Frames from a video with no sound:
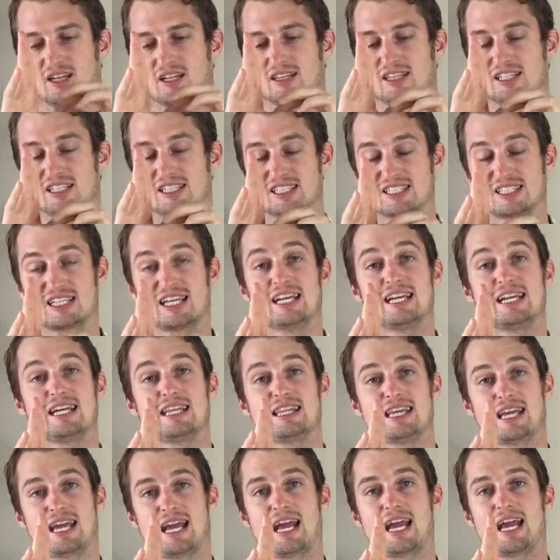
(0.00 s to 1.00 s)
the skin in
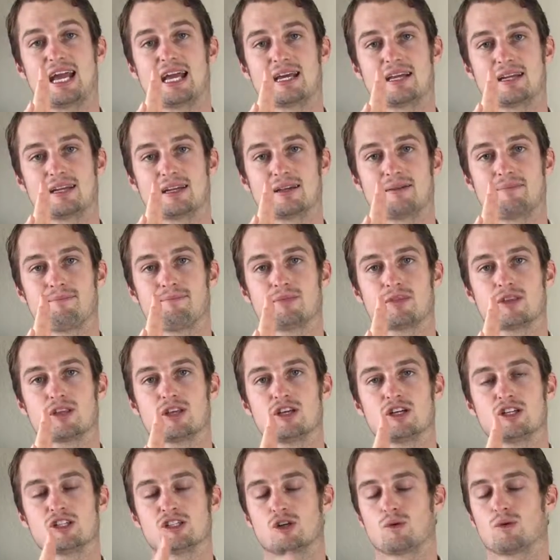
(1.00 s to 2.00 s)
the hand.
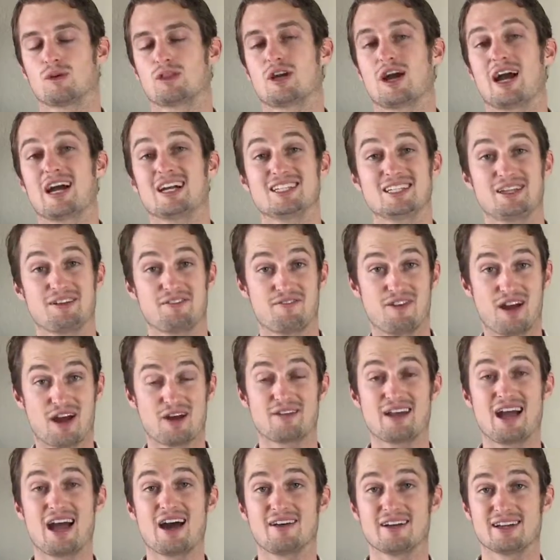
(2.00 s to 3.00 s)
So what they actually
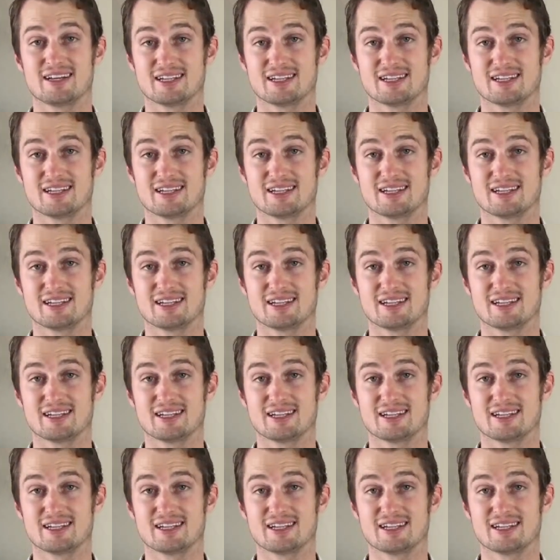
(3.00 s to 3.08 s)
found out